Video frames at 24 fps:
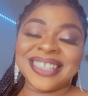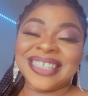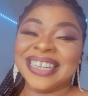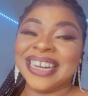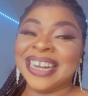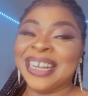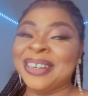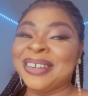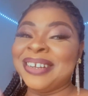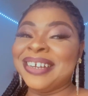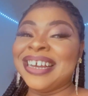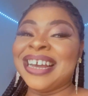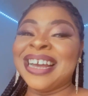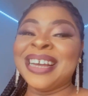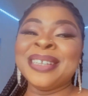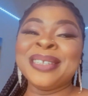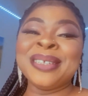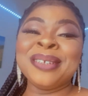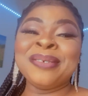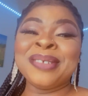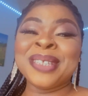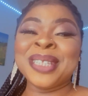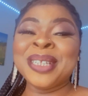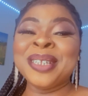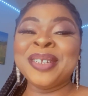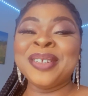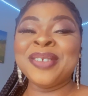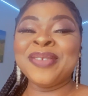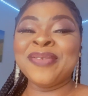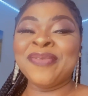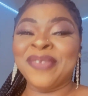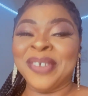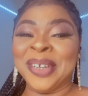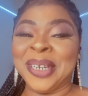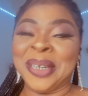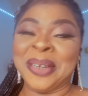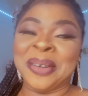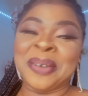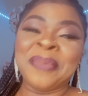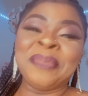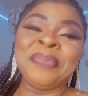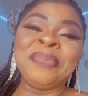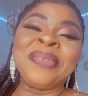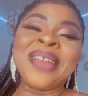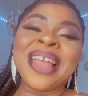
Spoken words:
I know you guys will see this video